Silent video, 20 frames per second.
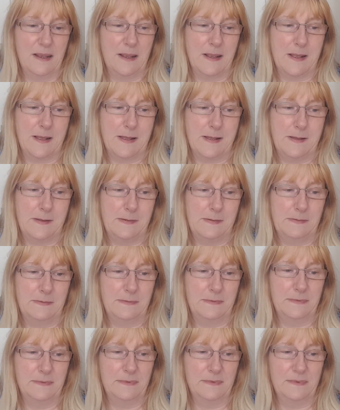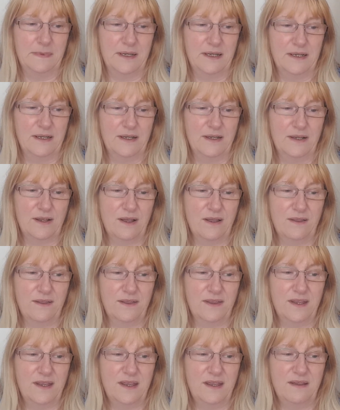Um, I can't
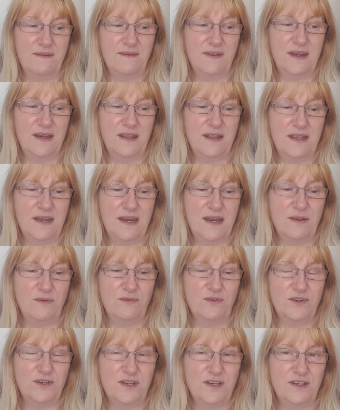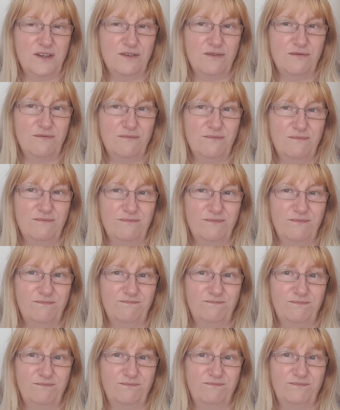think of anything else she's done
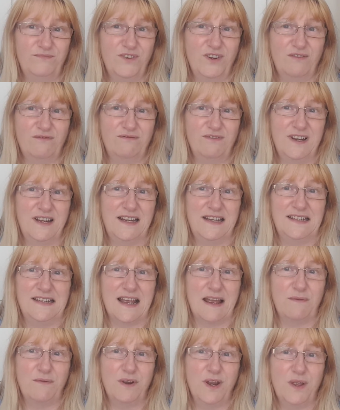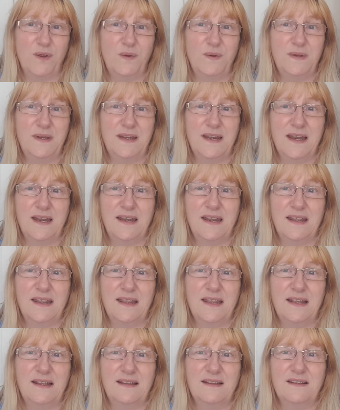not really downloaded
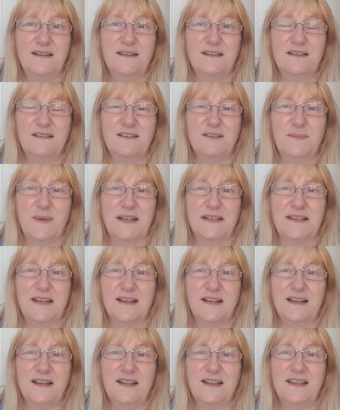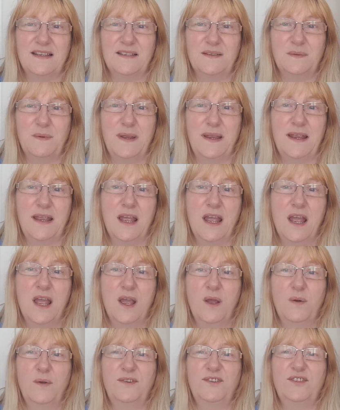anything spectacular this week.
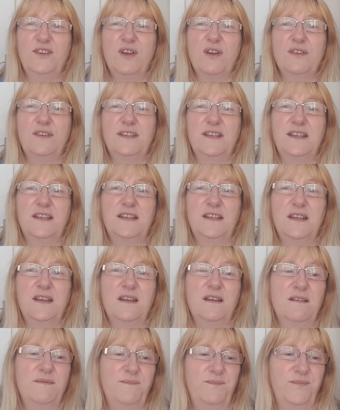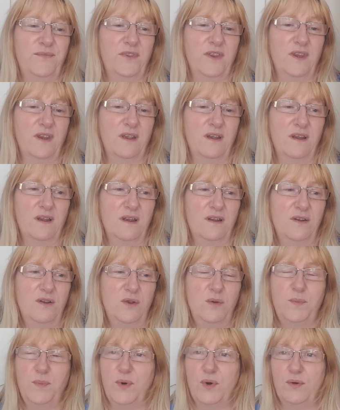We started uh,
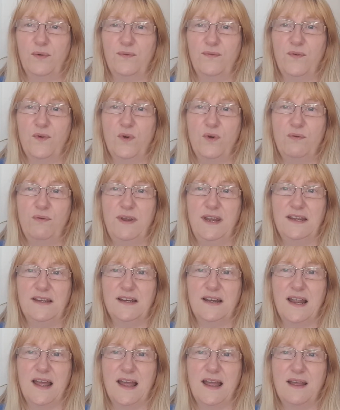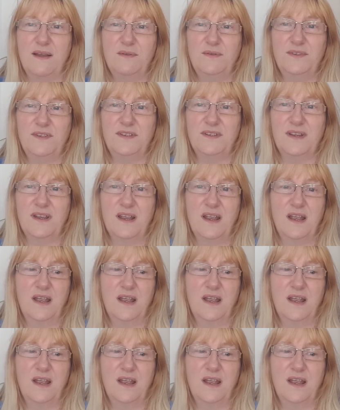new book for read alouds.